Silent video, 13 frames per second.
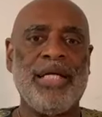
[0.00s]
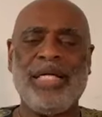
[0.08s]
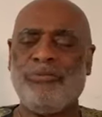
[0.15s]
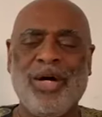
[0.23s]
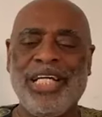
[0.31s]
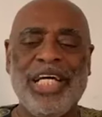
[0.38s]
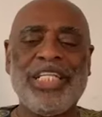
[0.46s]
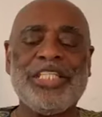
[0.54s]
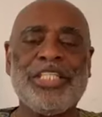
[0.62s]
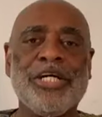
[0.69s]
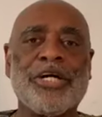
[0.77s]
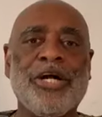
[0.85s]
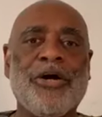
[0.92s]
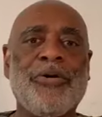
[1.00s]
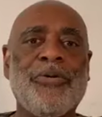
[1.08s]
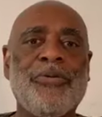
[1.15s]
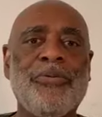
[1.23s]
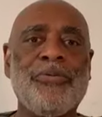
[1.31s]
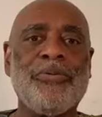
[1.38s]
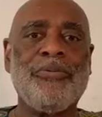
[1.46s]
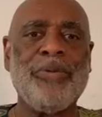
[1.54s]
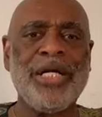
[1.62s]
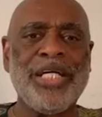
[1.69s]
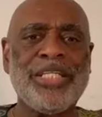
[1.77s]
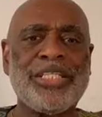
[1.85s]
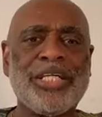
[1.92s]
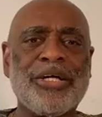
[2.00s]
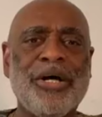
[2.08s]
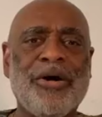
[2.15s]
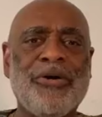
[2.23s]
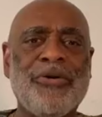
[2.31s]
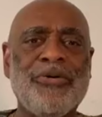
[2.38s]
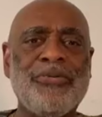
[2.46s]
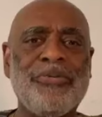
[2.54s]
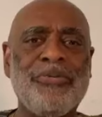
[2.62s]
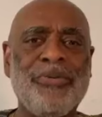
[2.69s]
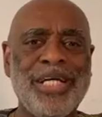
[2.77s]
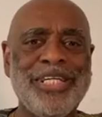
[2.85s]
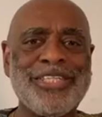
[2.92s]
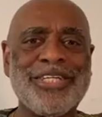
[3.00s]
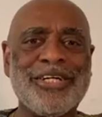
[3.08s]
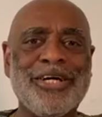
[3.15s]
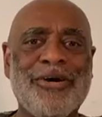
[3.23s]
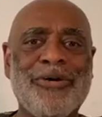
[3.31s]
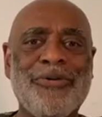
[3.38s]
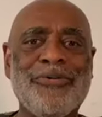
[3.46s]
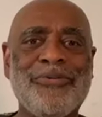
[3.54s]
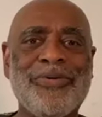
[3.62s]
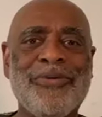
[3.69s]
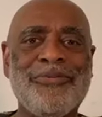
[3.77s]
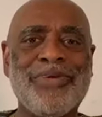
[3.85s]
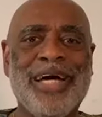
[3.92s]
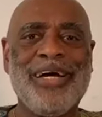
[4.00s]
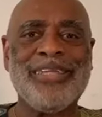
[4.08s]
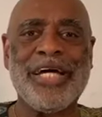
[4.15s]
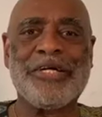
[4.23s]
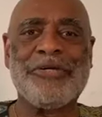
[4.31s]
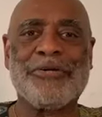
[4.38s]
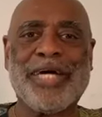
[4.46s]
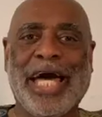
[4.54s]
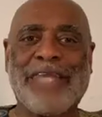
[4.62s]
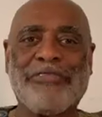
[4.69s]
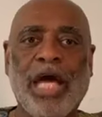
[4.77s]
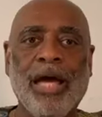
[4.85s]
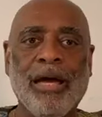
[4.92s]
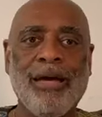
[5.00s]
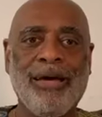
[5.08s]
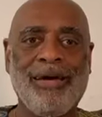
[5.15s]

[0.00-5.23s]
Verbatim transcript: And what is the goal? What is the goal? What is the goal? Thank you, Kathy.